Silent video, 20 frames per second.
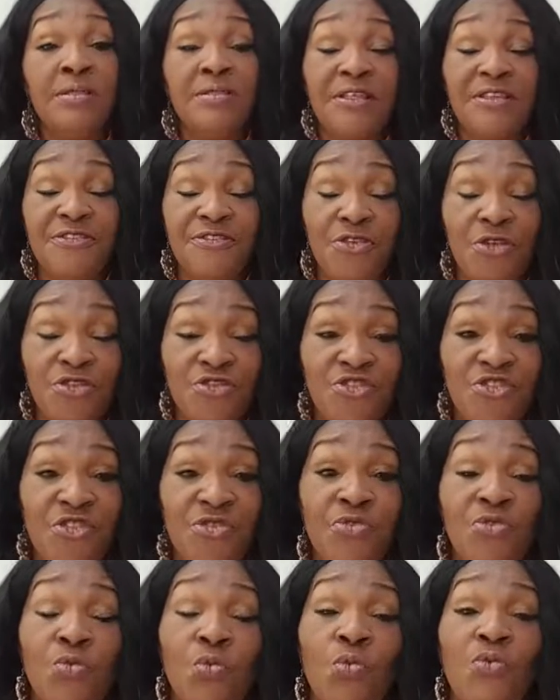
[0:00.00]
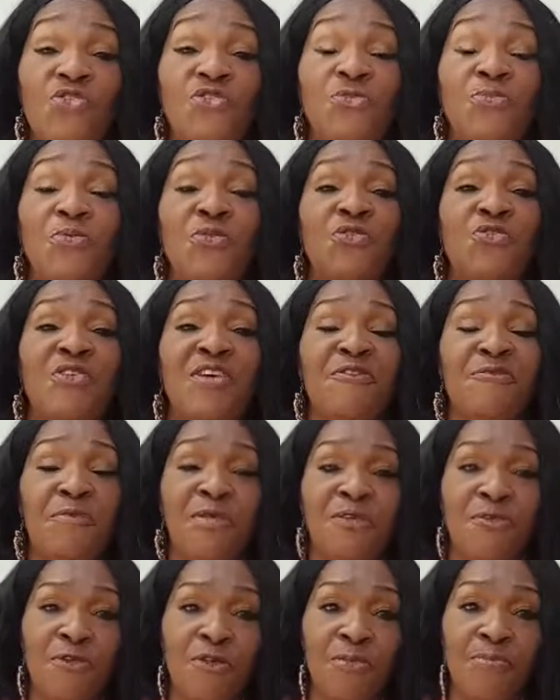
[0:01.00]
the surgeon who was supposed to have
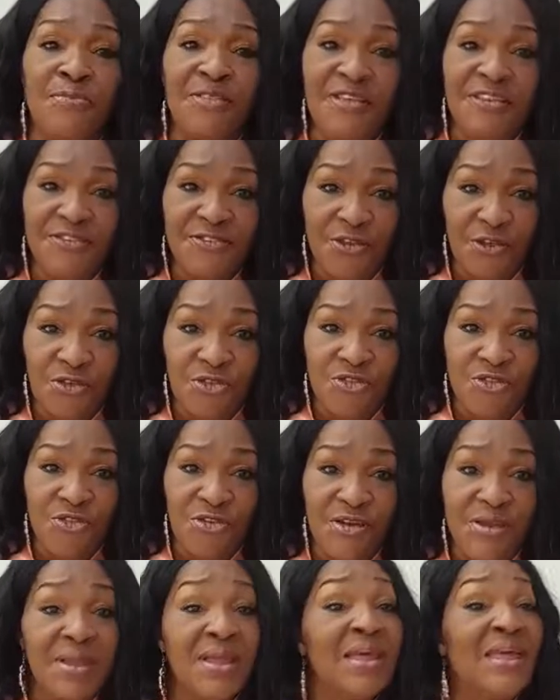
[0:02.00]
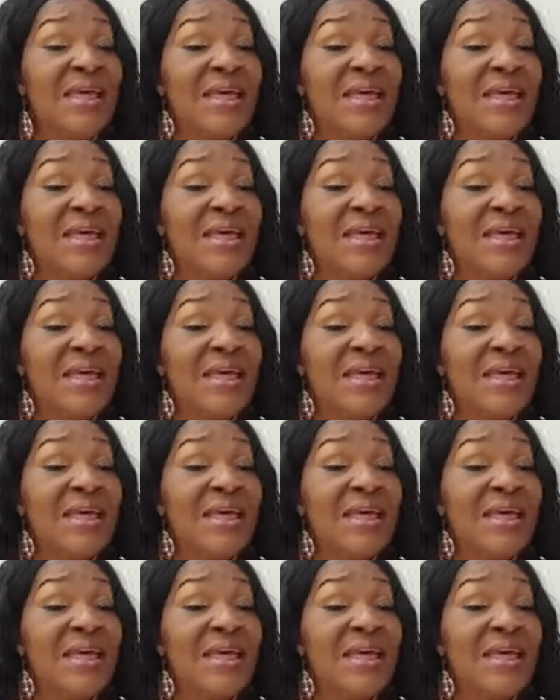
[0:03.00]
performed this surgery.